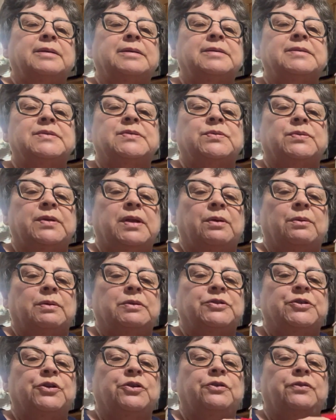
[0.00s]
so now I'll
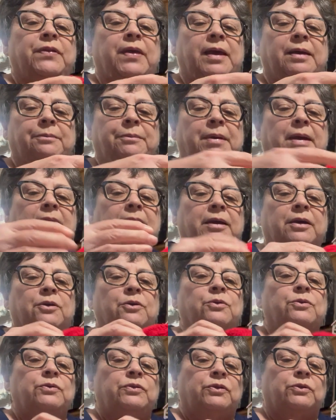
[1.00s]
turn that back
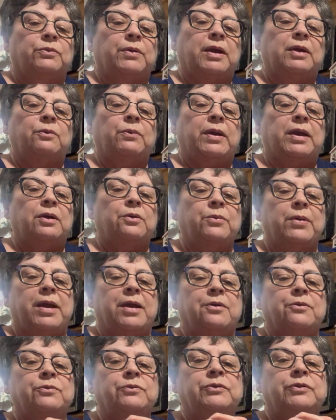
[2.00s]
out the right way
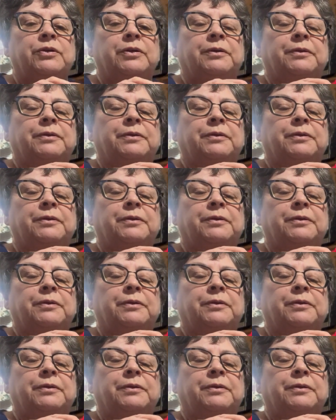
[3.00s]
around.